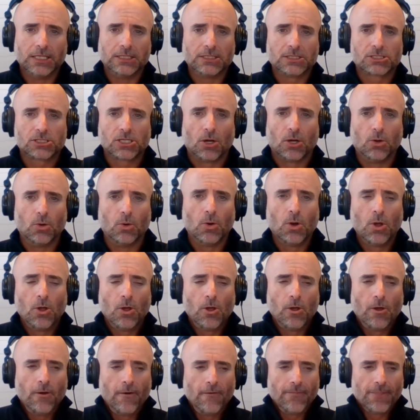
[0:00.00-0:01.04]
And so
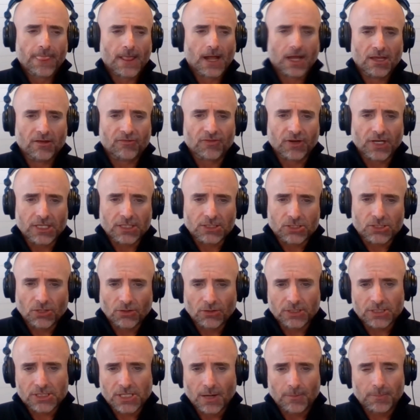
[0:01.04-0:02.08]
if an
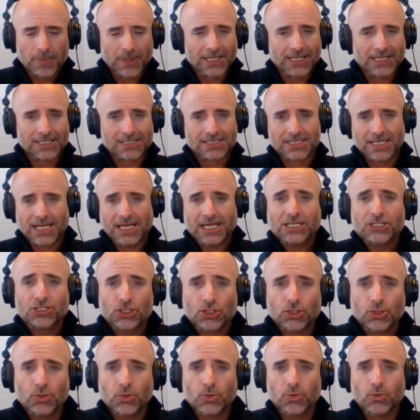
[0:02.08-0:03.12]
insurance company has
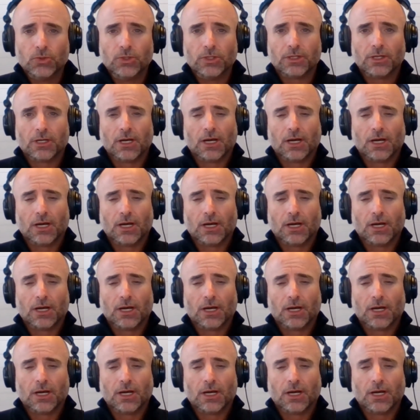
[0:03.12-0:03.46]
issued